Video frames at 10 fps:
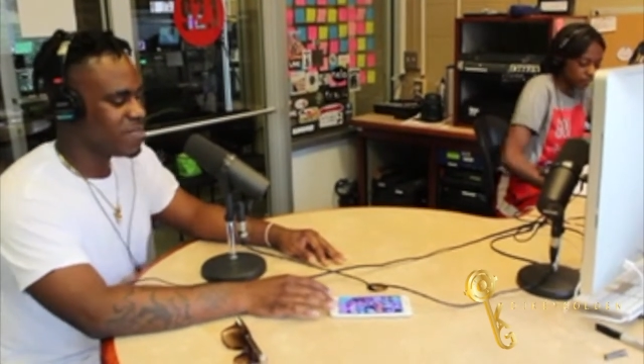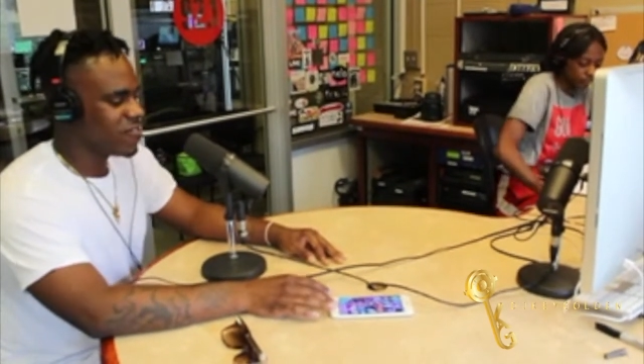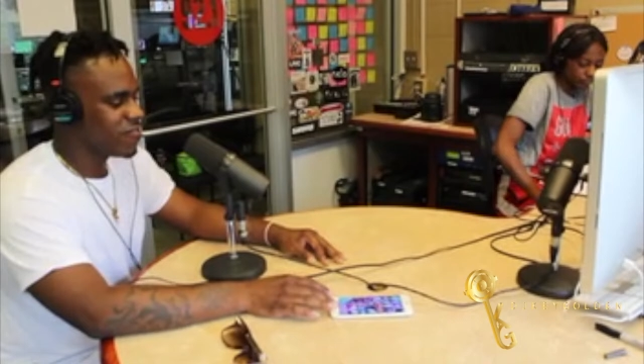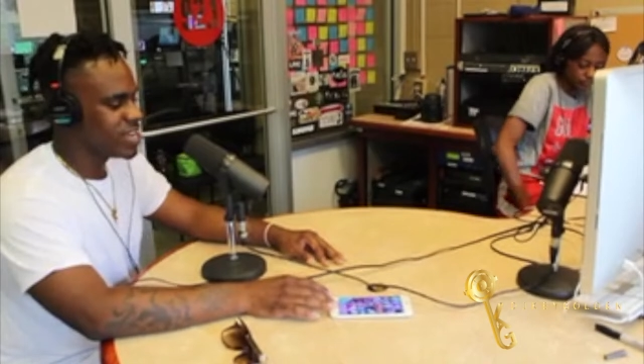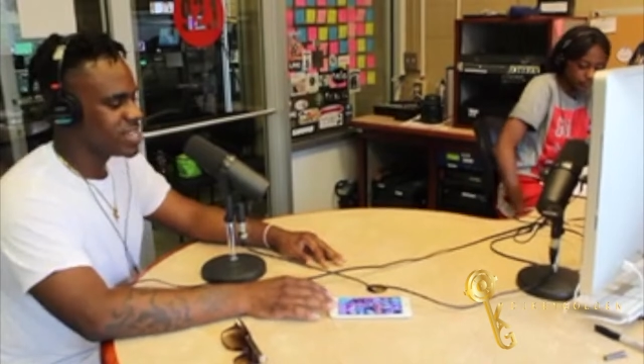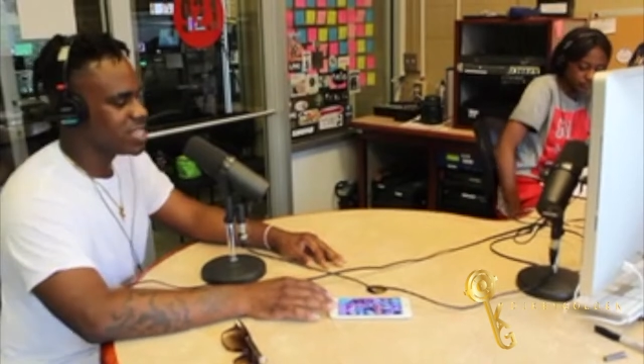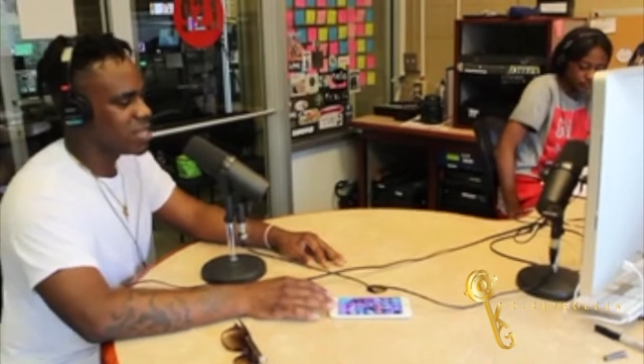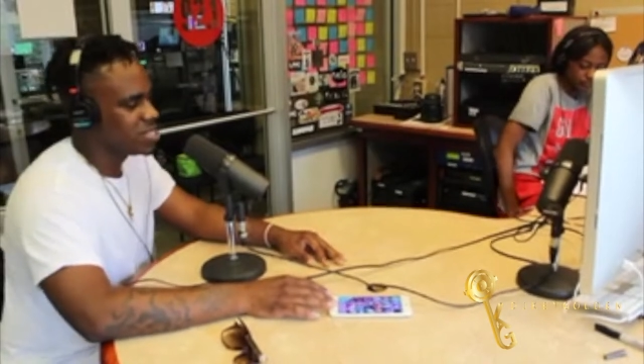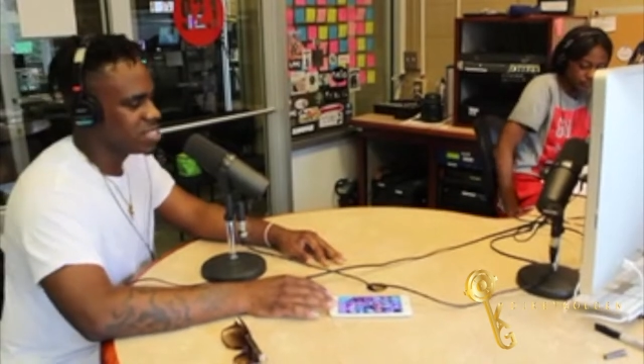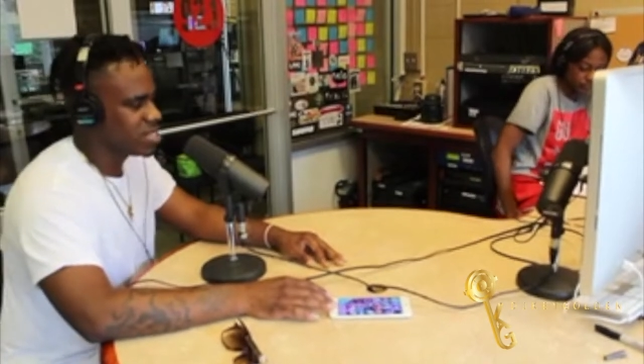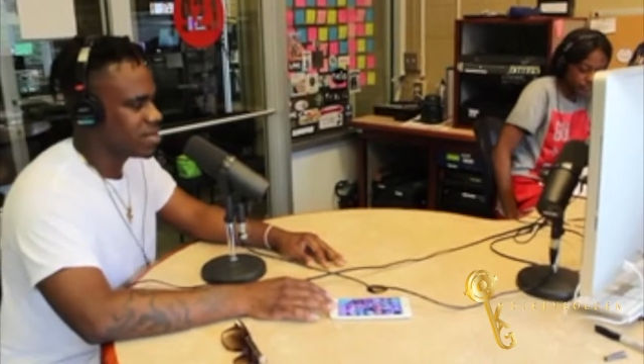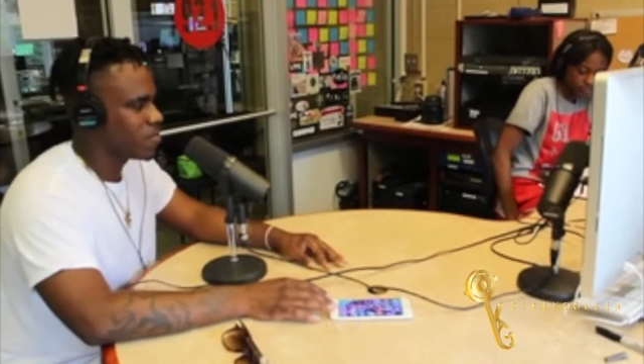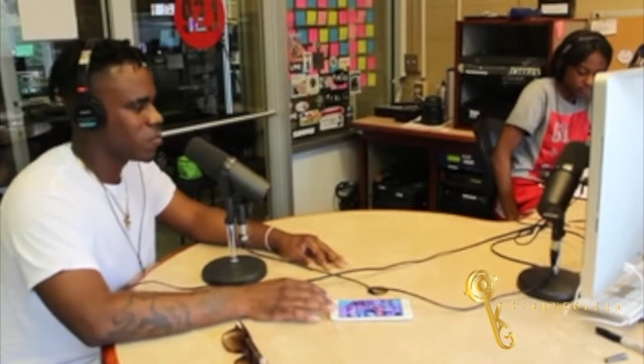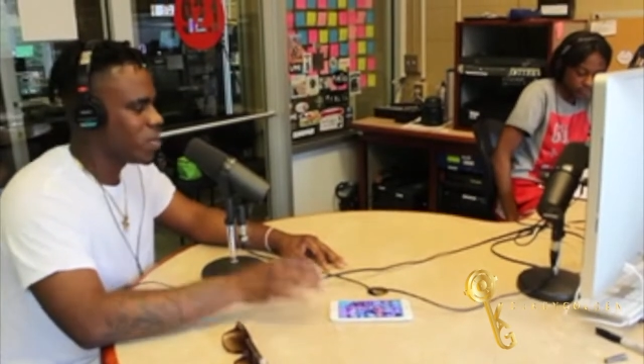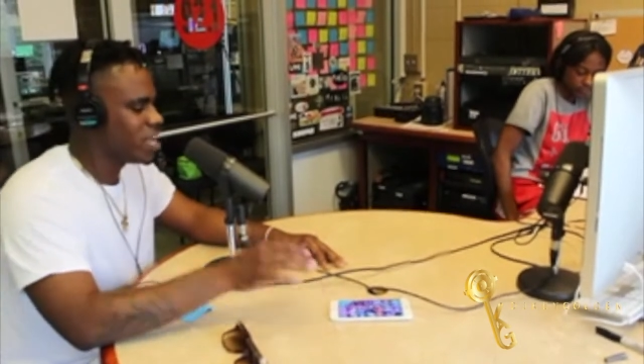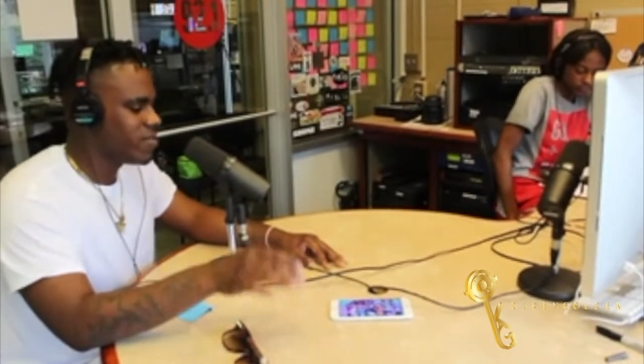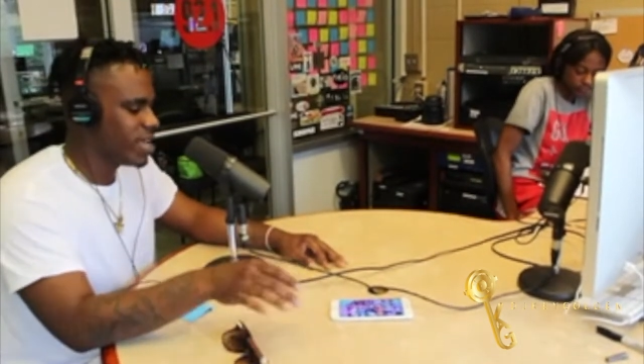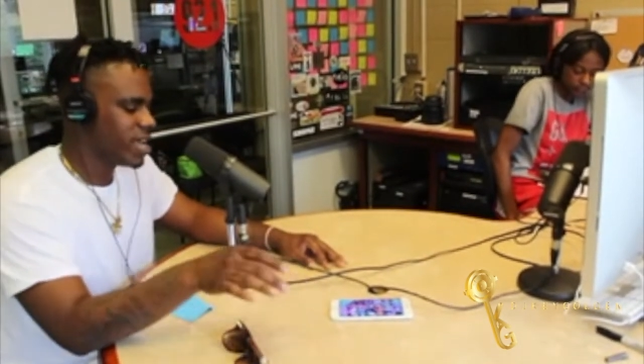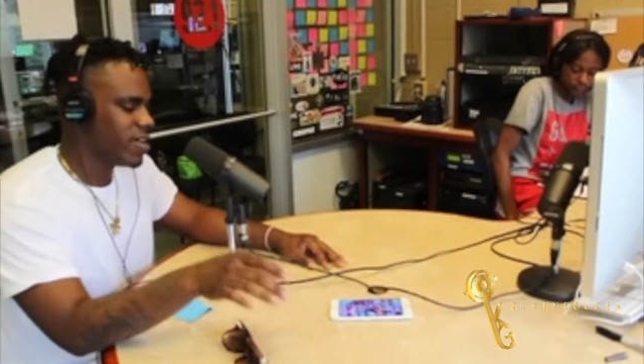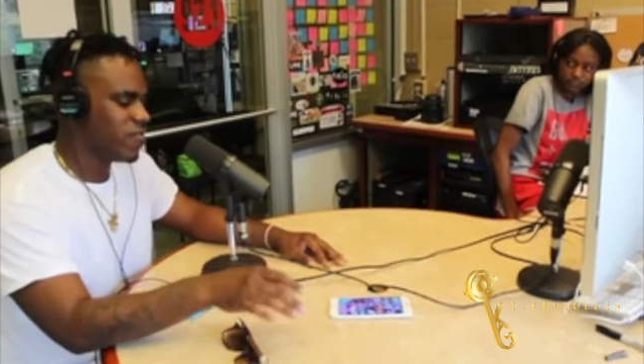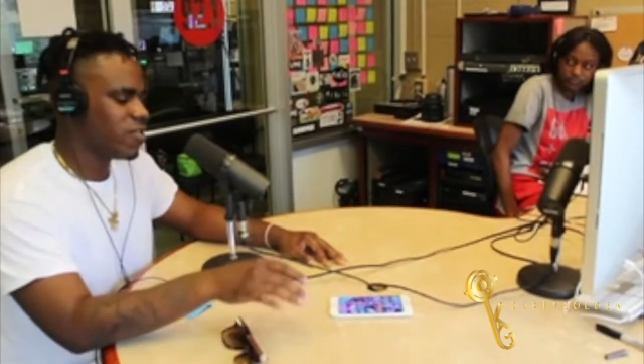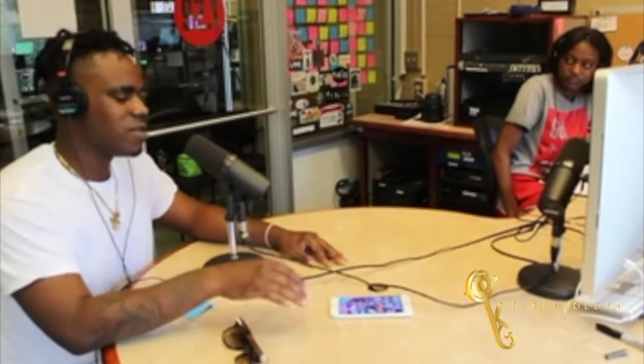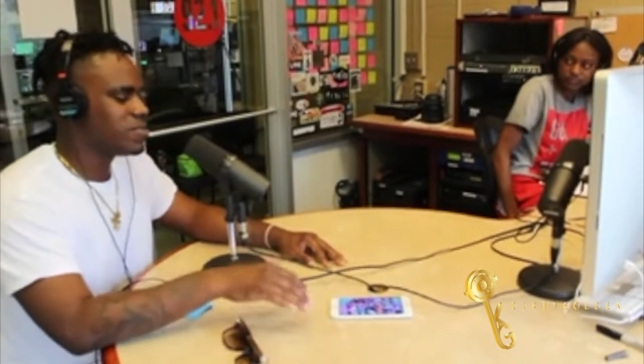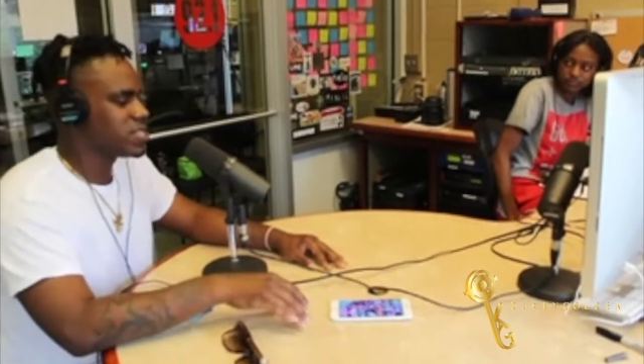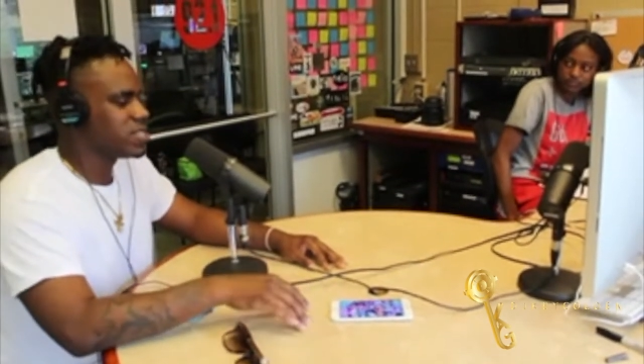my friend told me, he said, why you ain't got far is